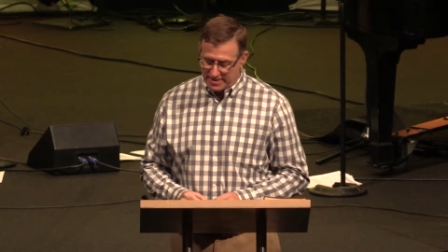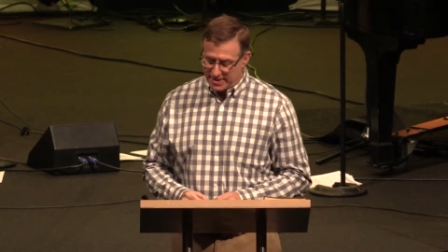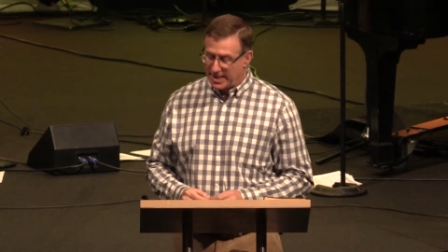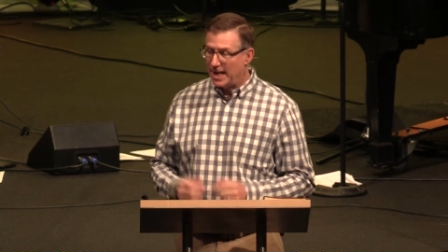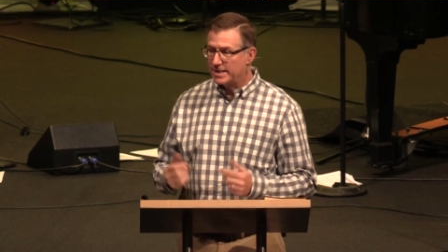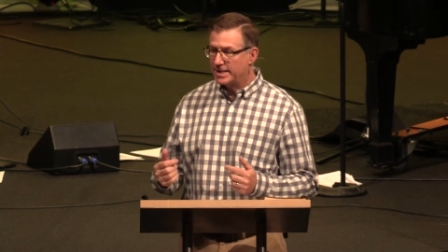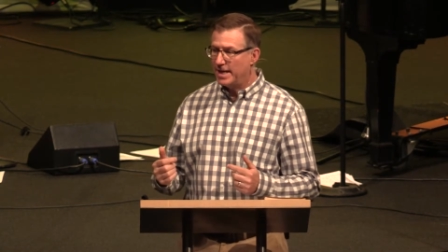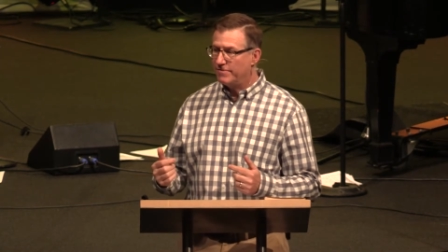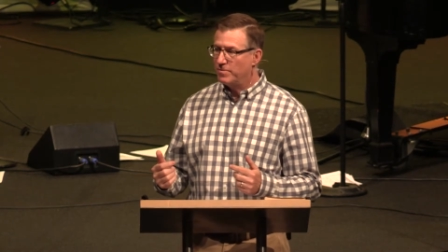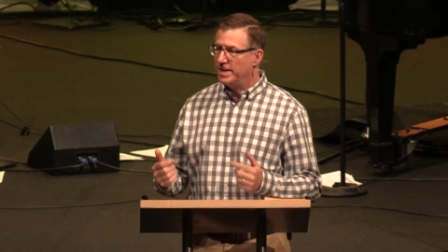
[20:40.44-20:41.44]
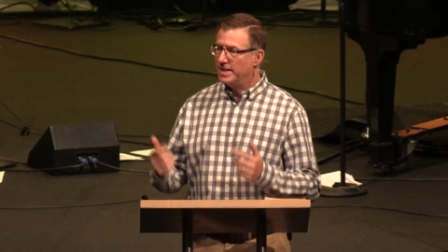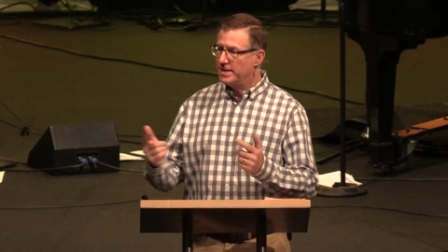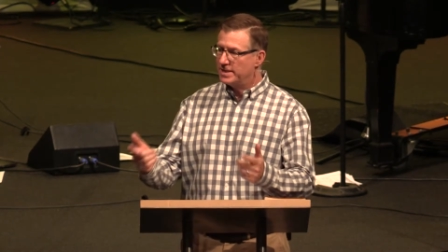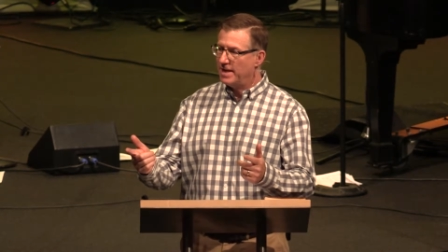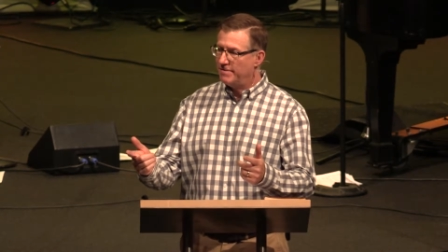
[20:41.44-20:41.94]
God saved me and He
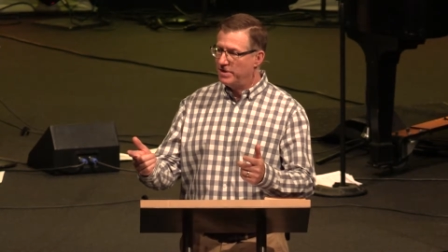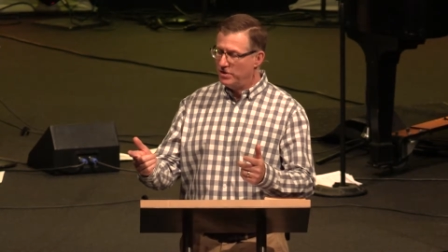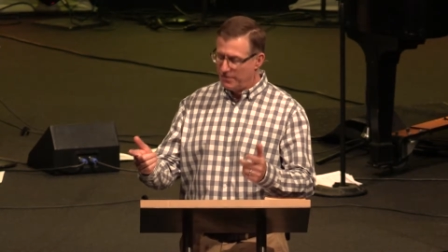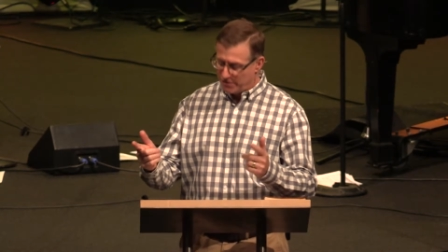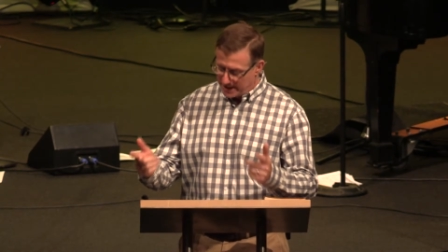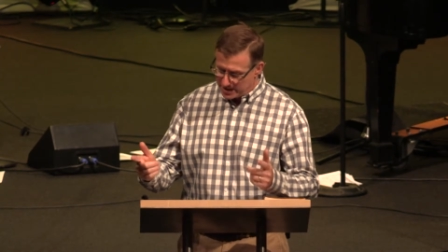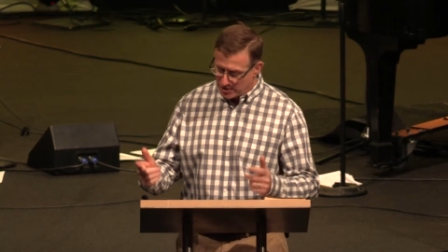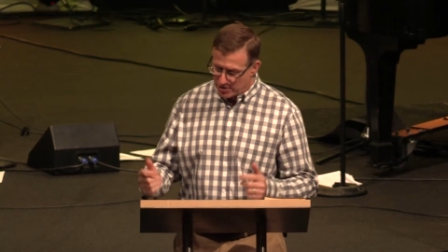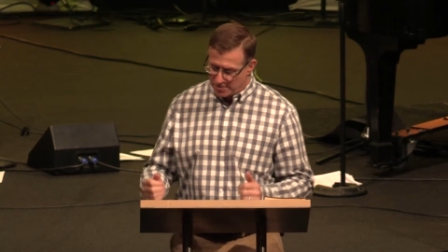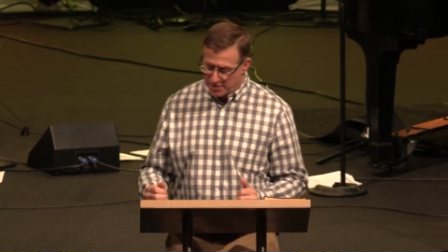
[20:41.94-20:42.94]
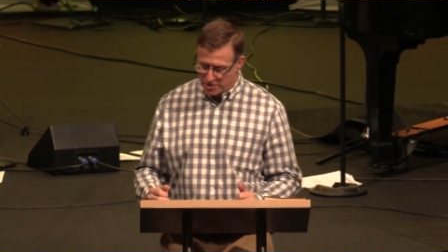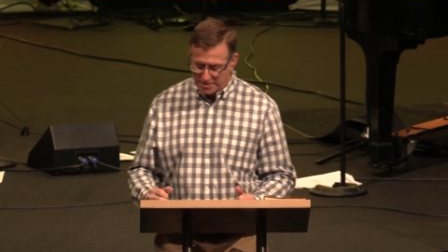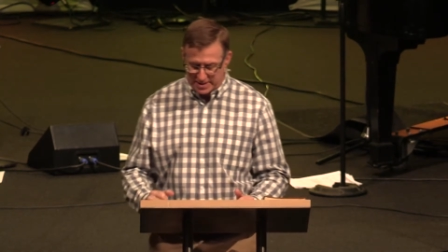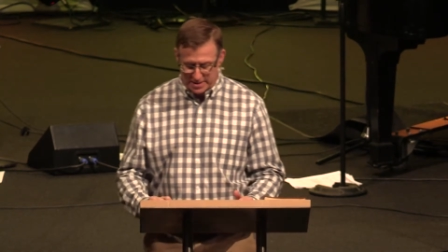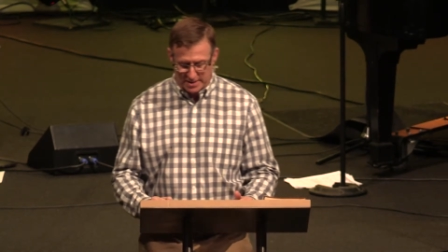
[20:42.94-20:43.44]
saved you for an eternal
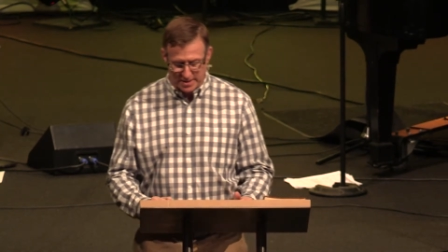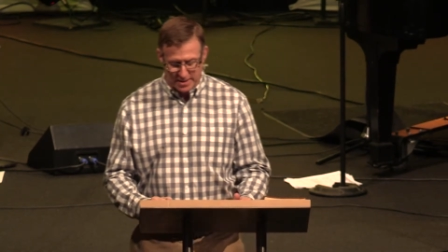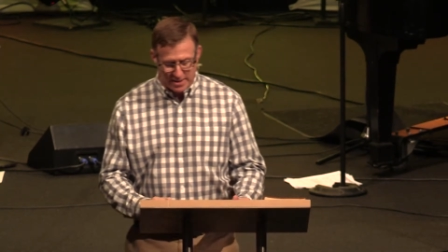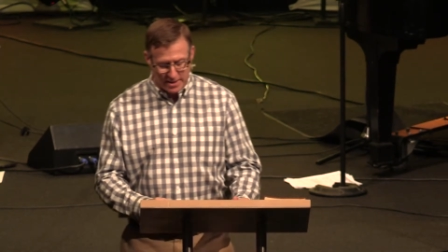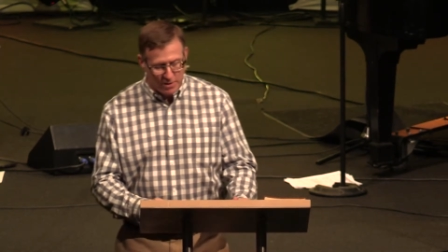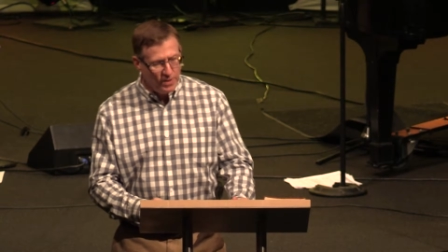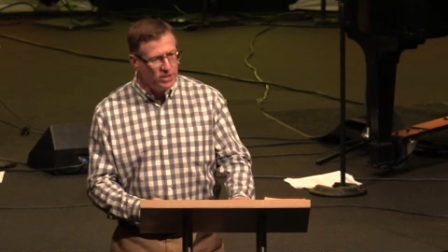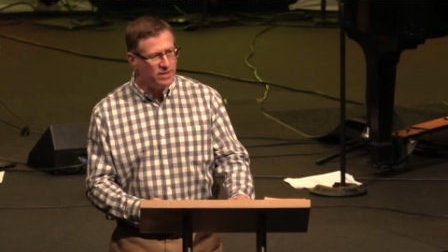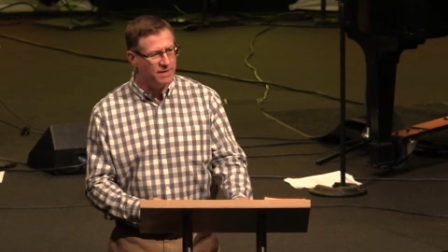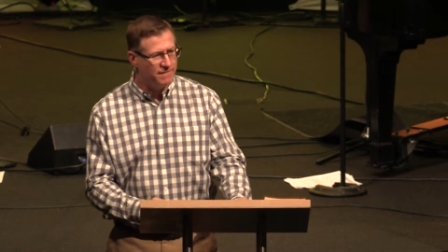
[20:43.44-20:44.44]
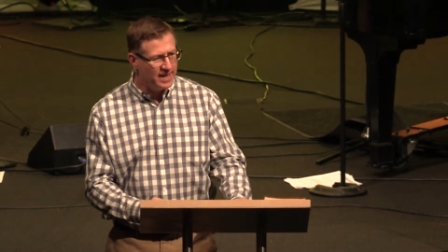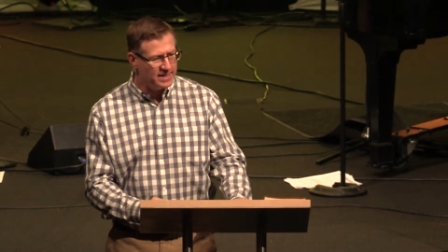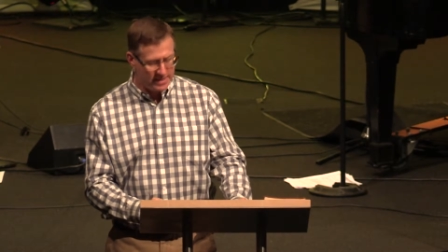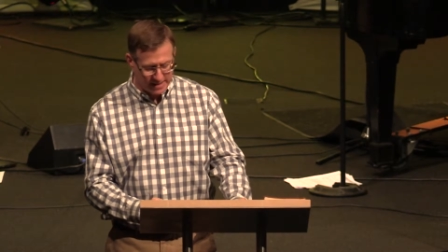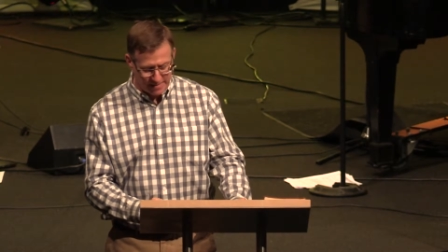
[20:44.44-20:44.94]
purpose. And we should
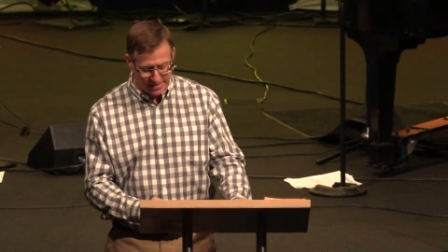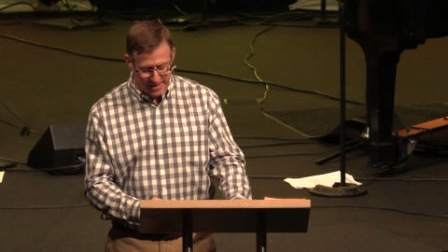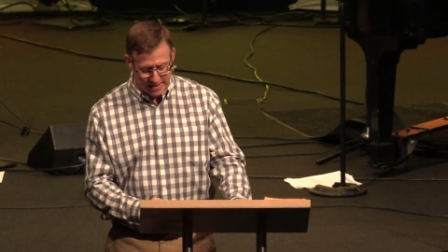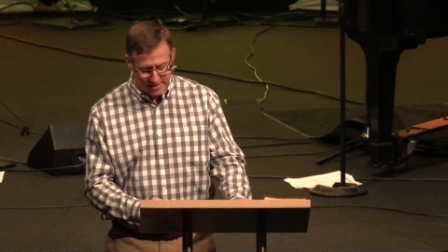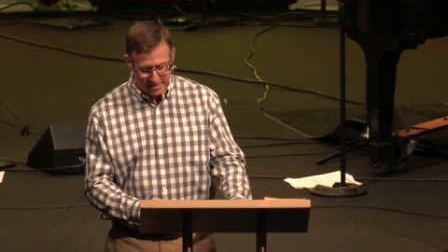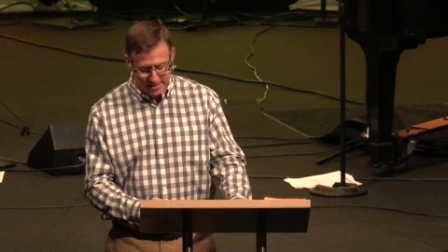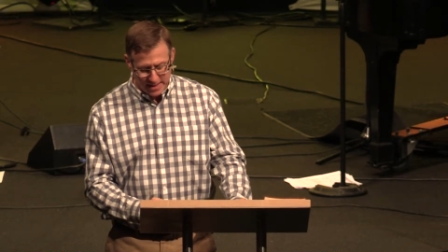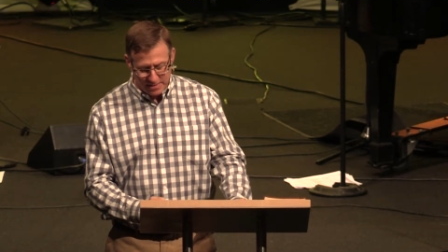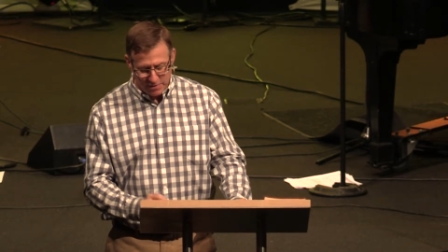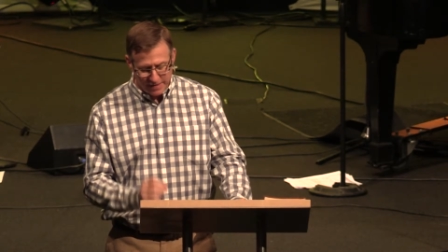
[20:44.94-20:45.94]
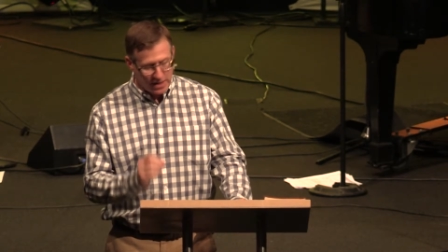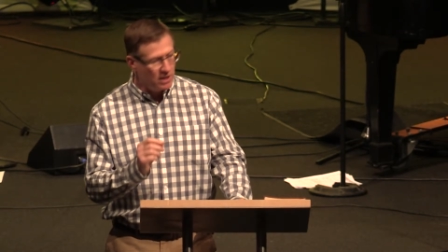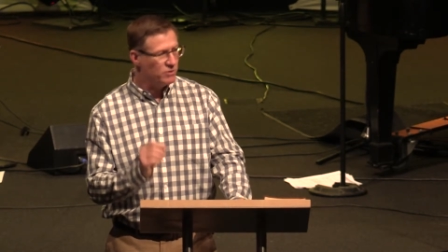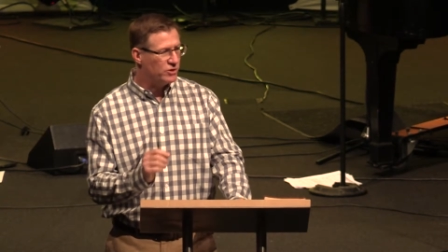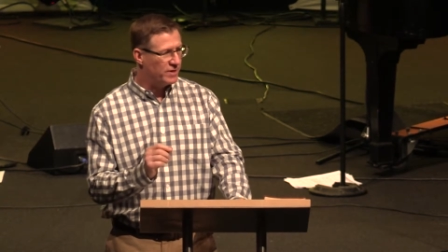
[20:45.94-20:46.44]
invest something in moving
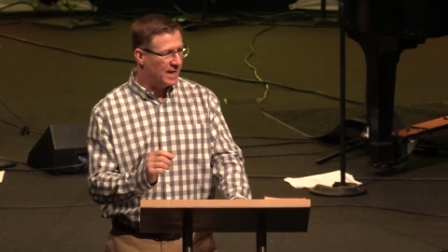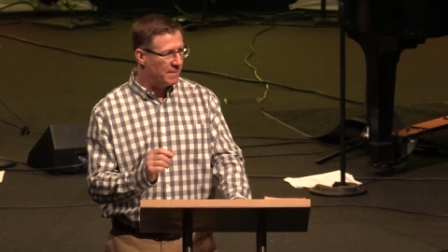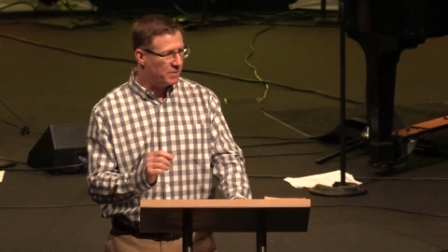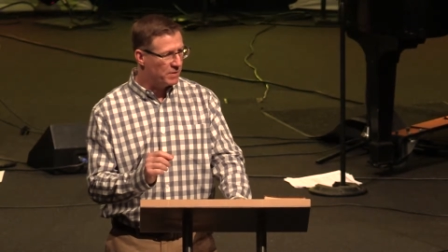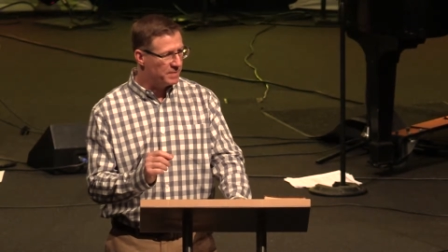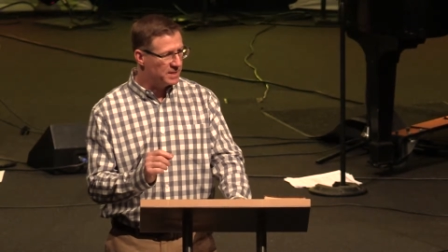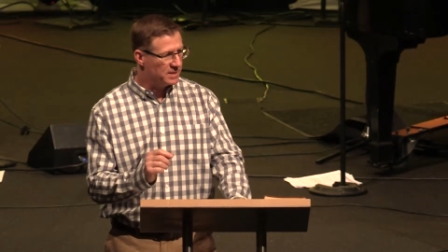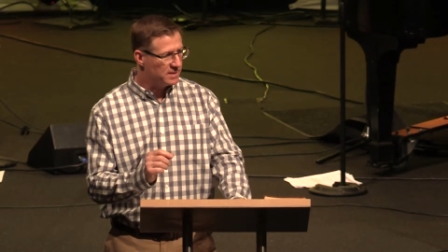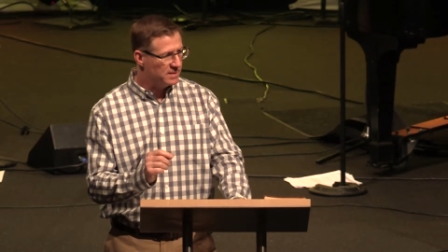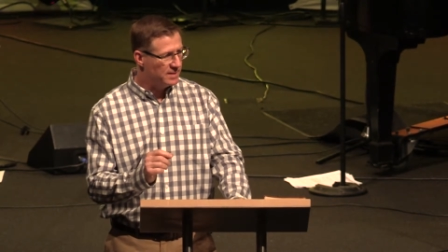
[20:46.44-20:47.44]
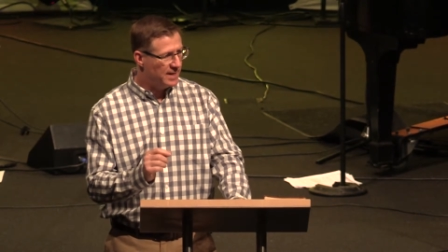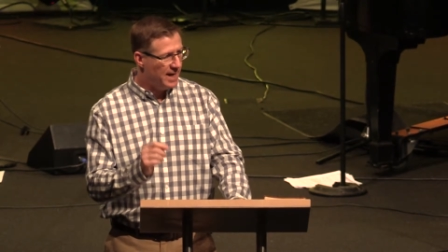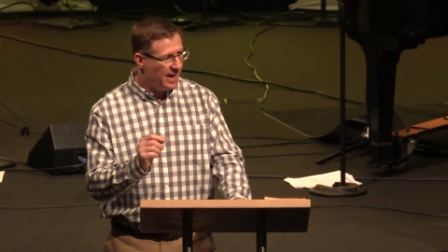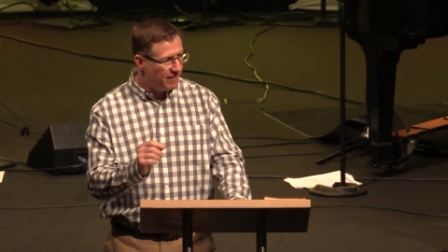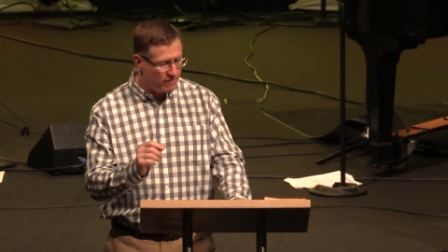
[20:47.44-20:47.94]
closer to that purpose
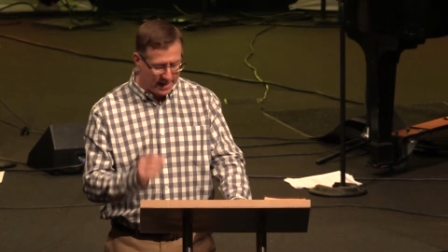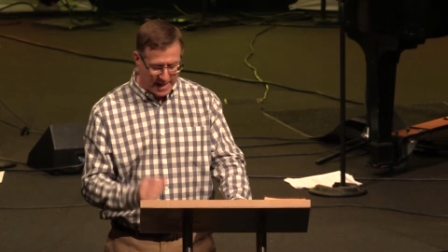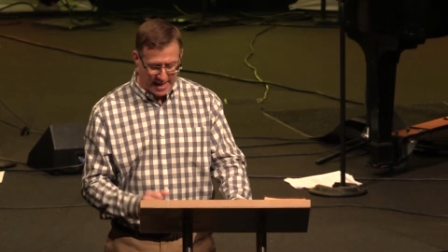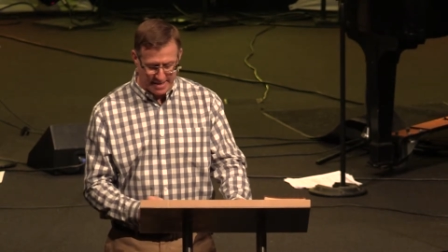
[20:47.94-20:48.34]
every day.